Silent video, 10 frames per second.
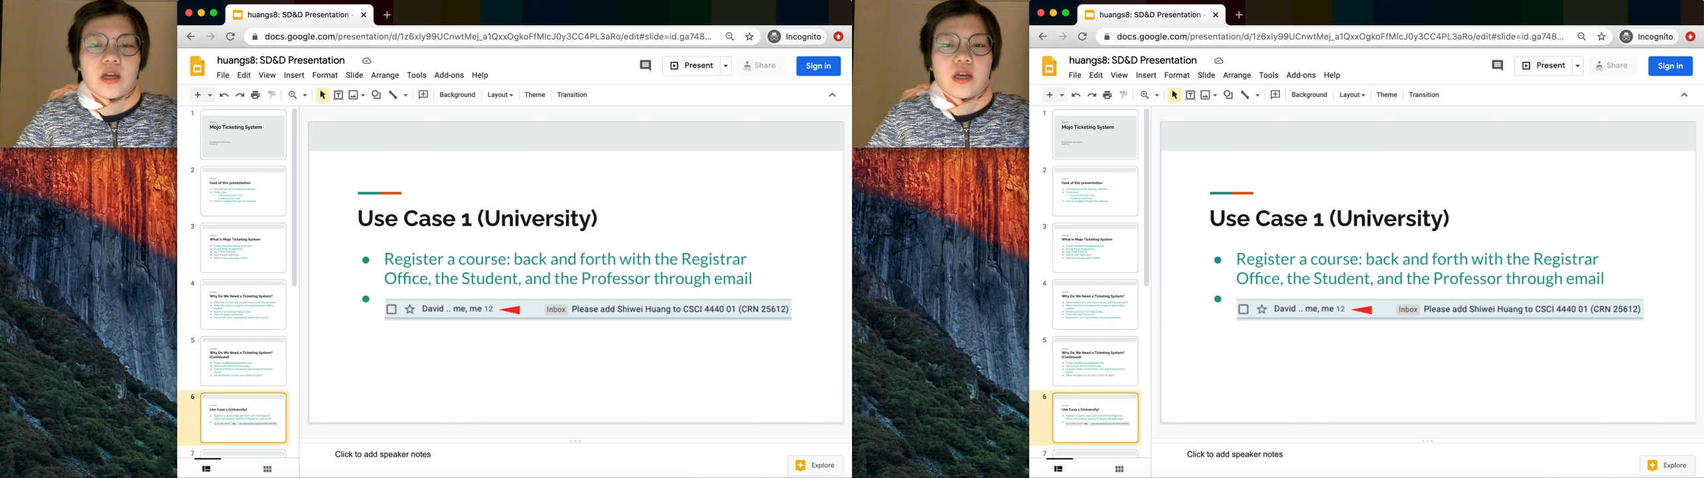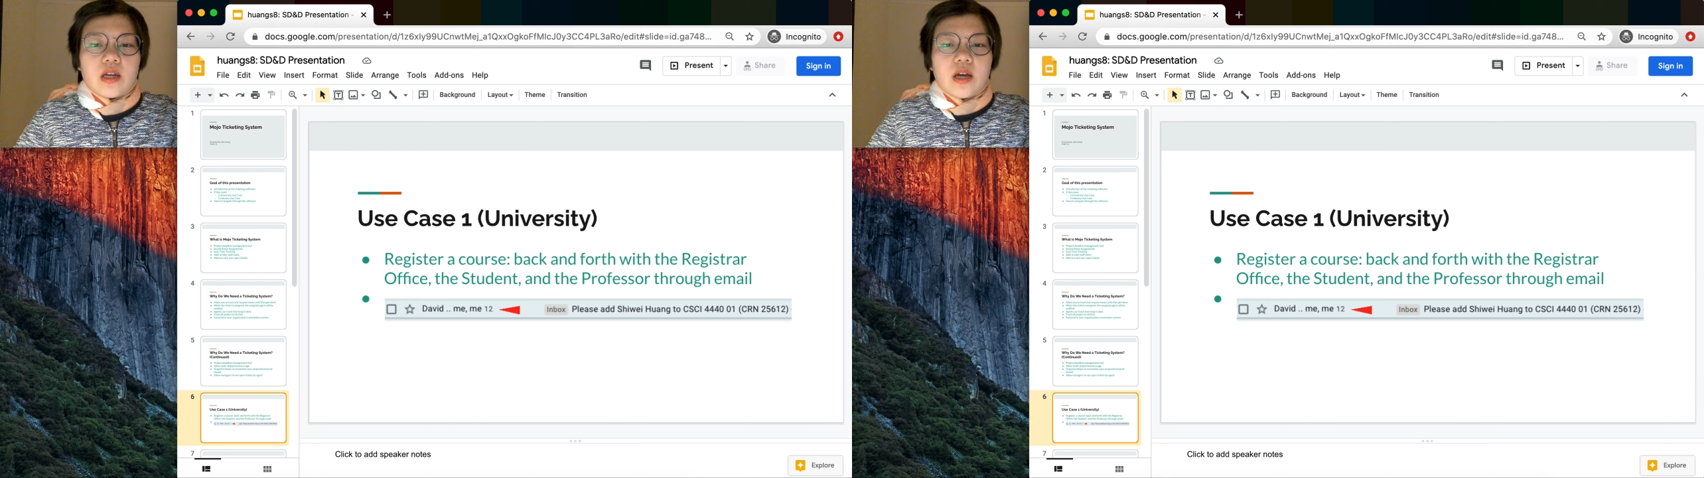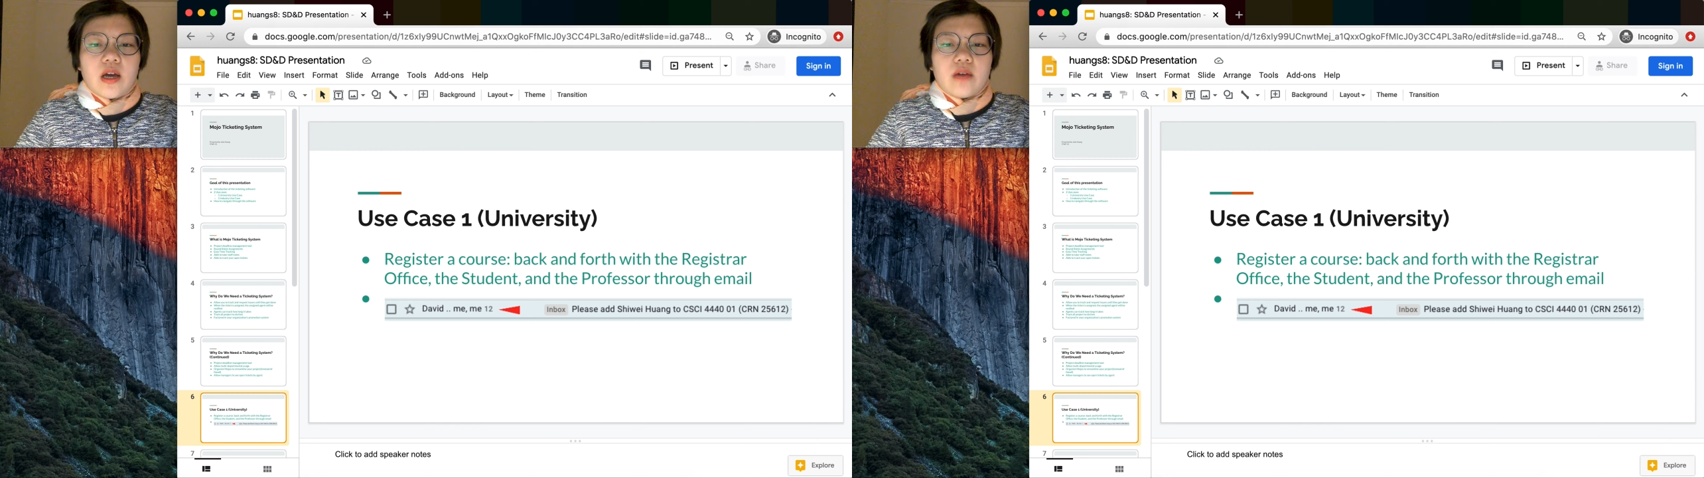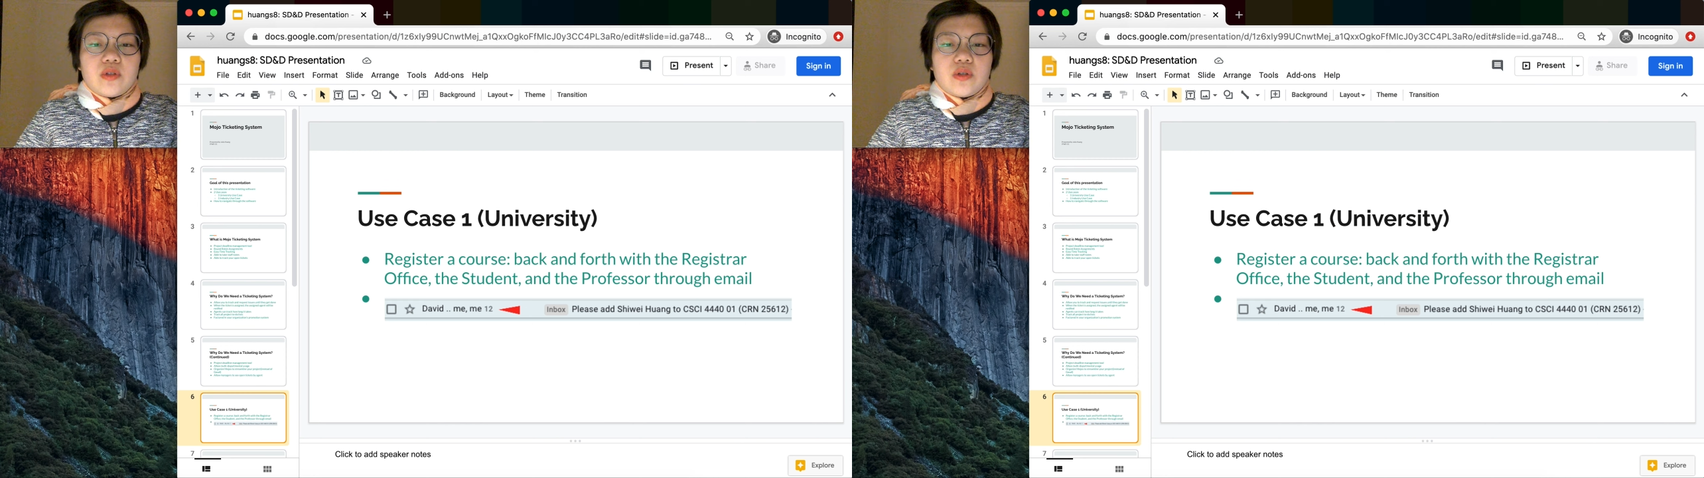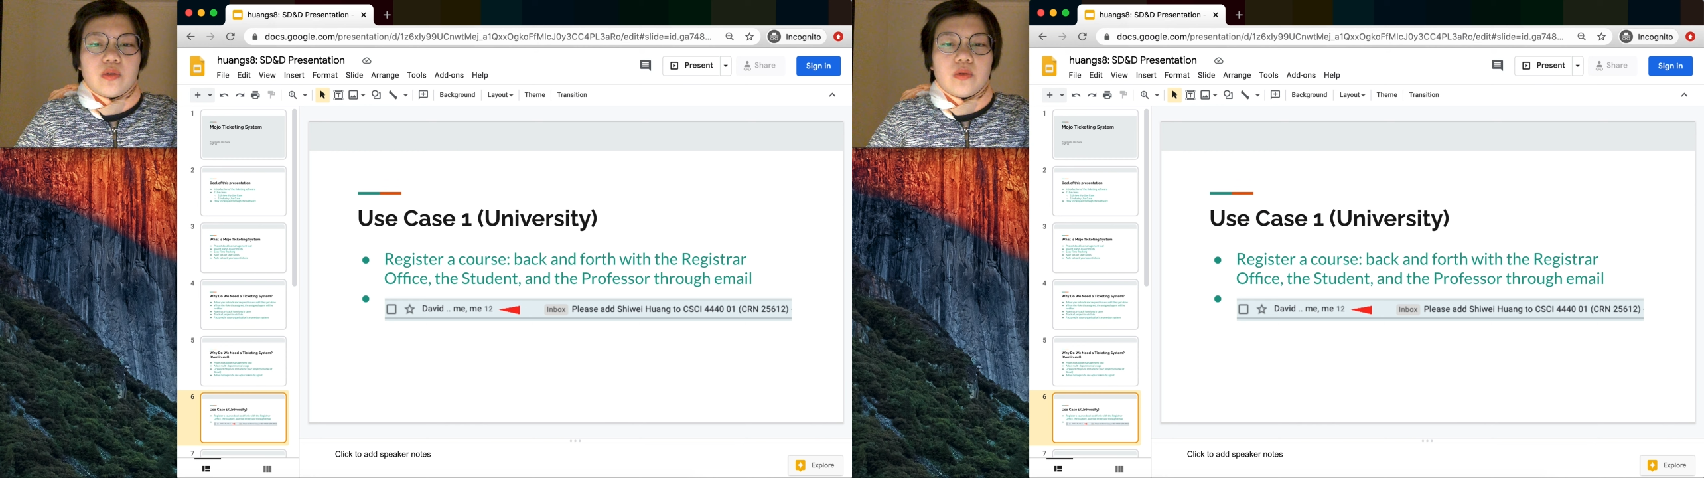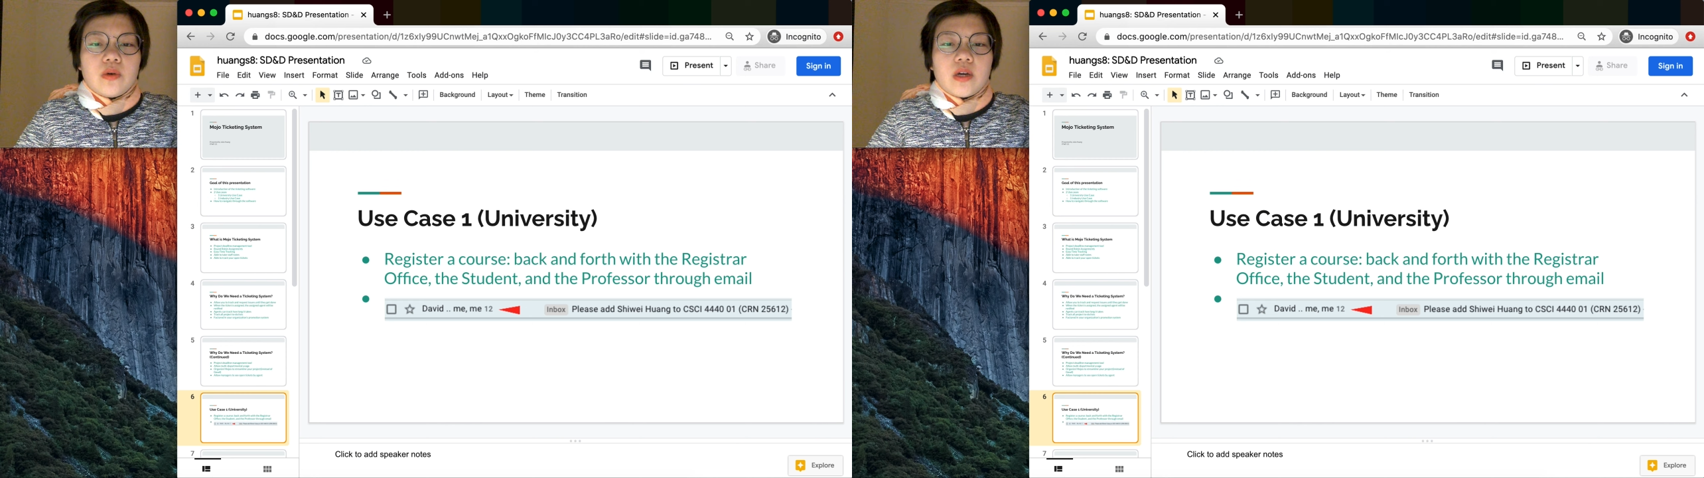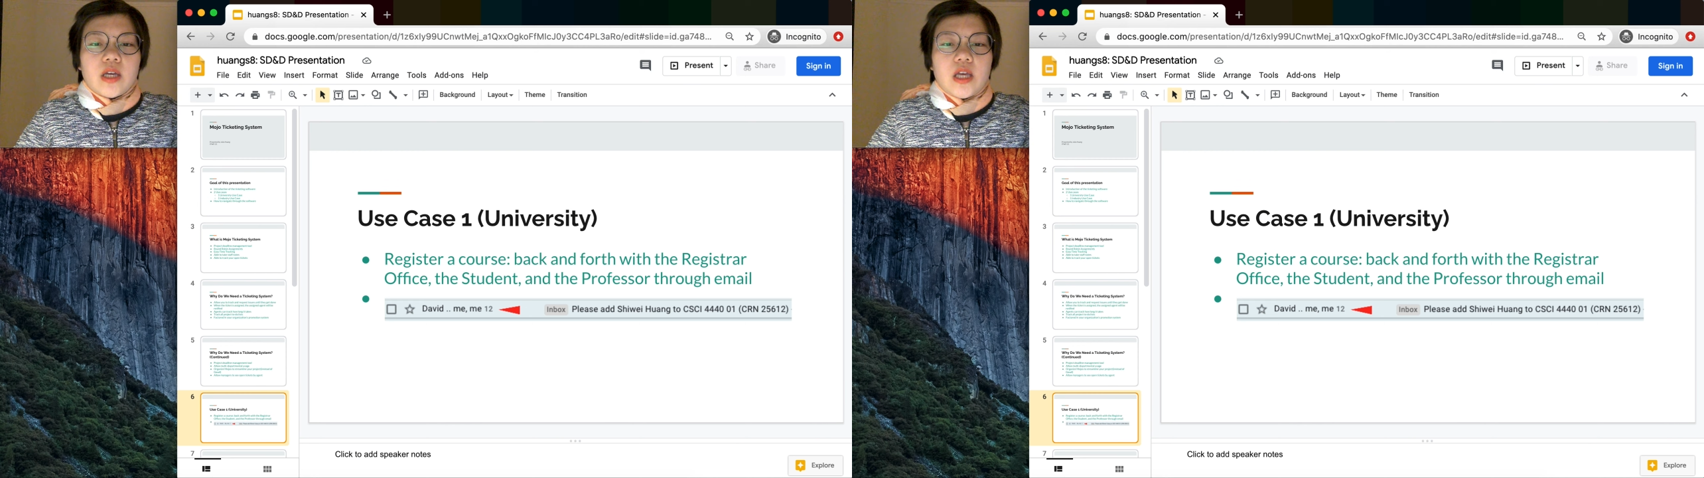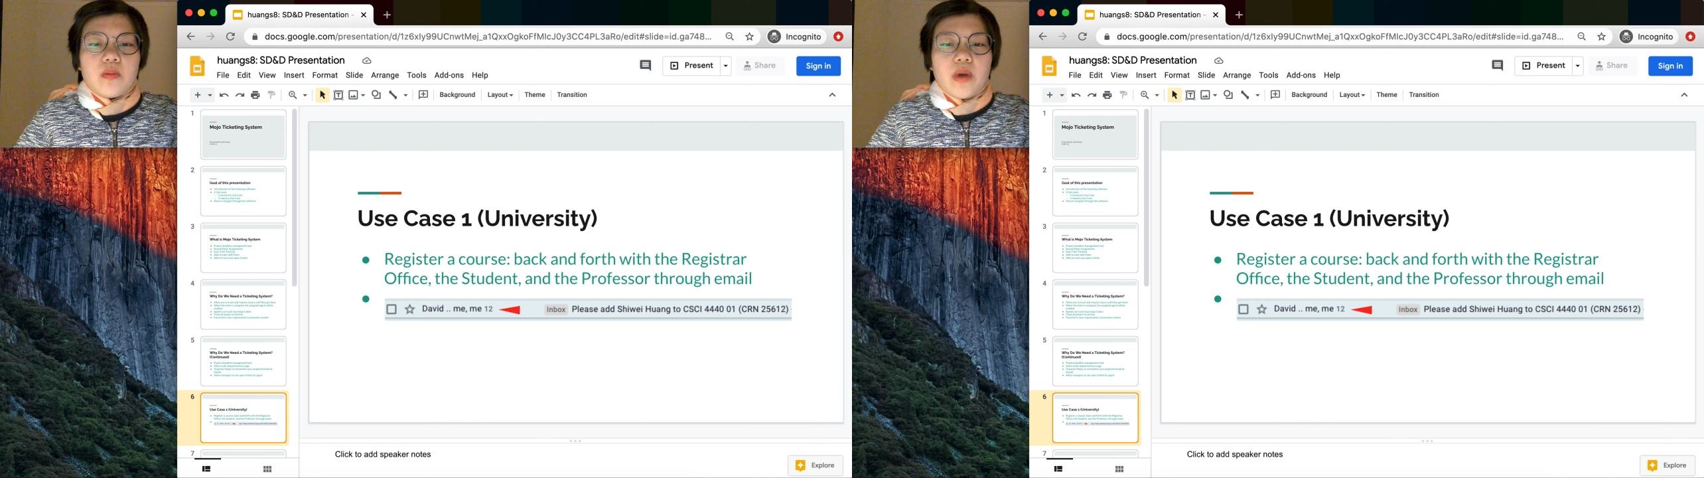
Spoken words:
and I have to keep